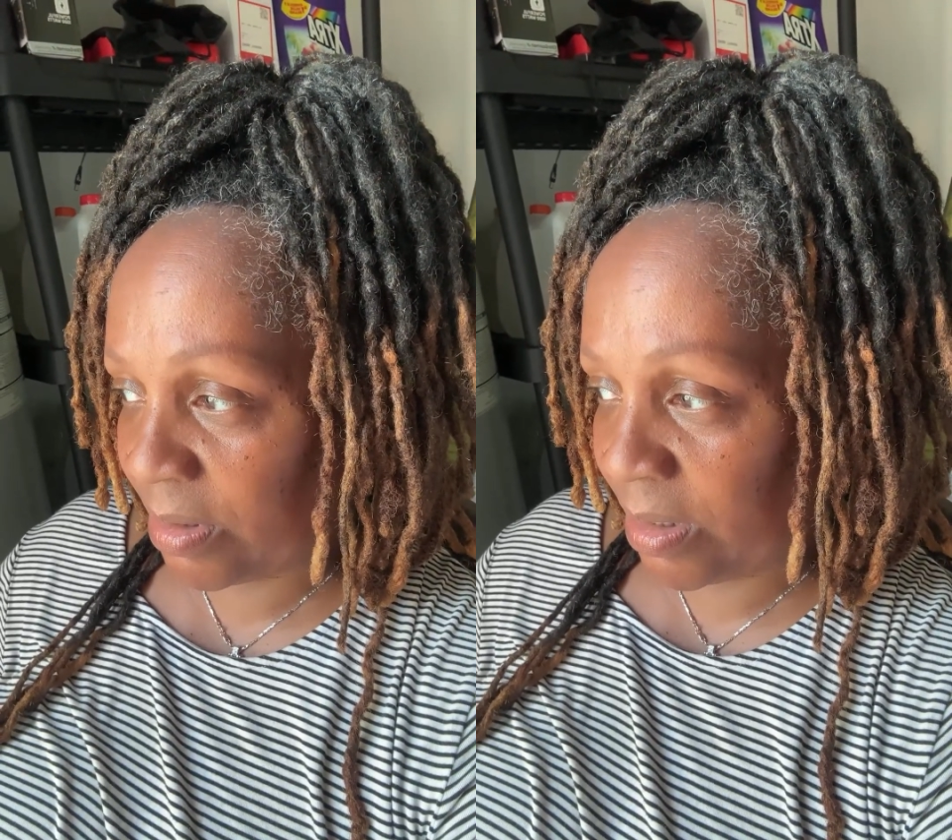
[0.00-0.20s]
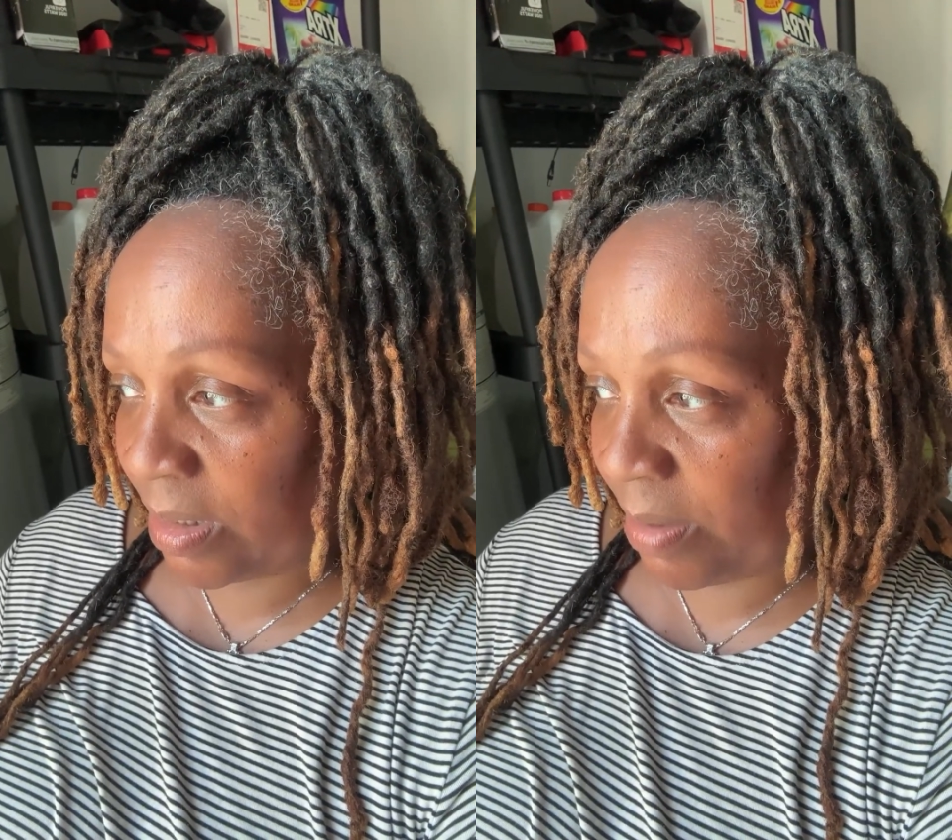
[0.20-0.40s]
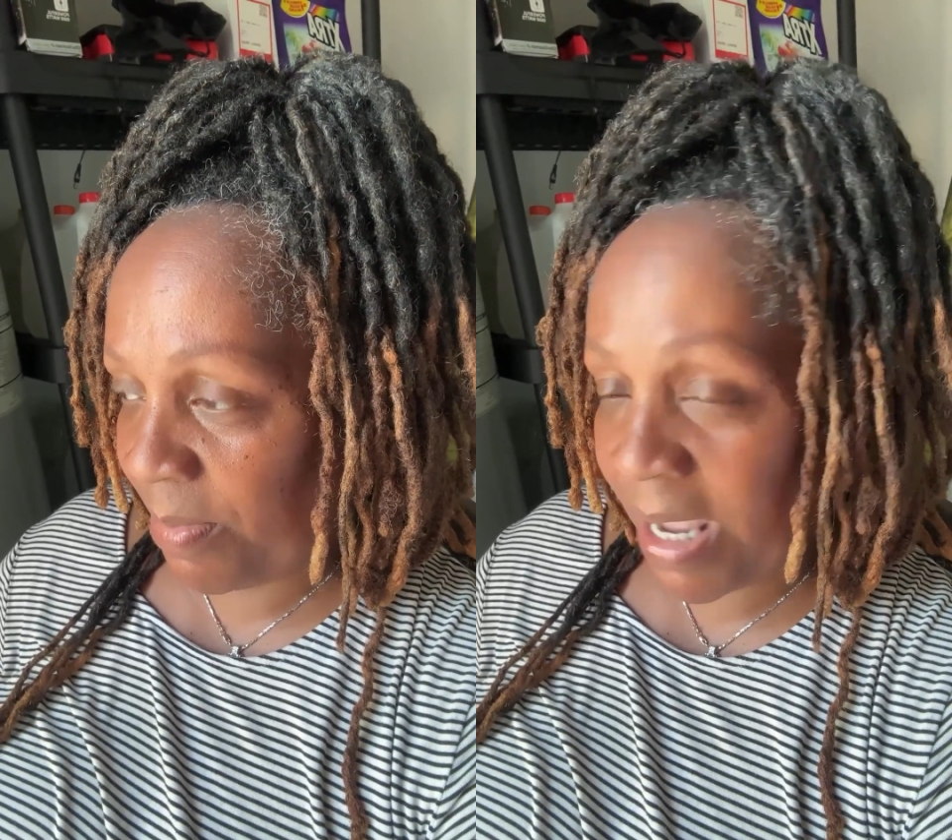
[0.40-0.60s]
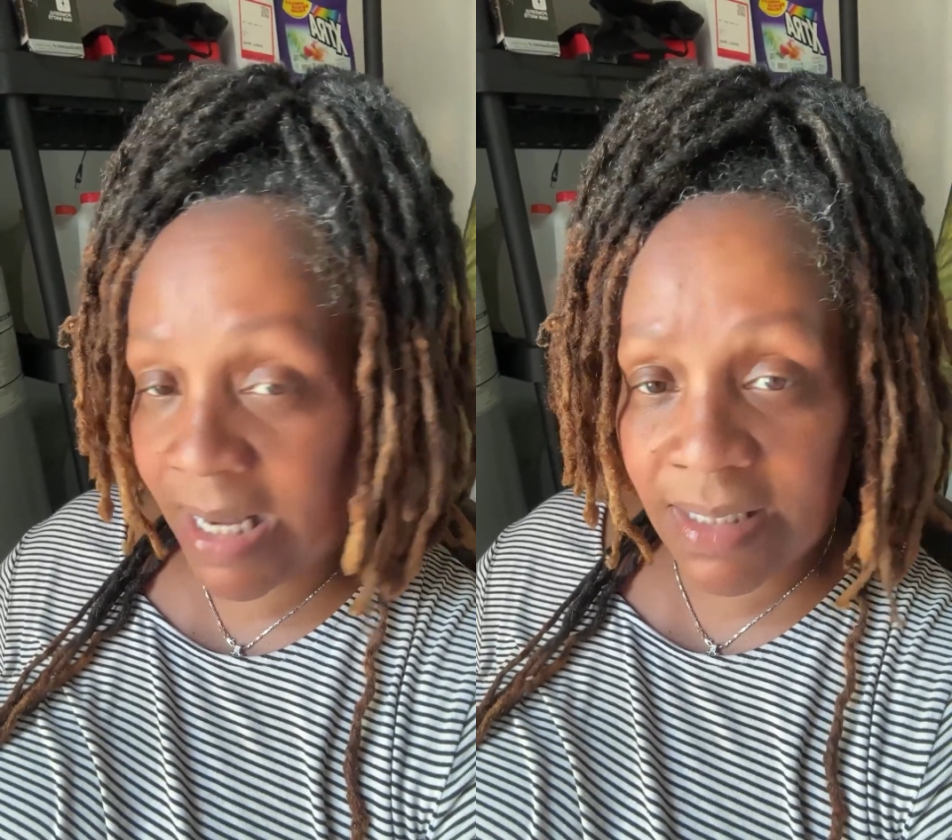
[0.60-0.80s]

had a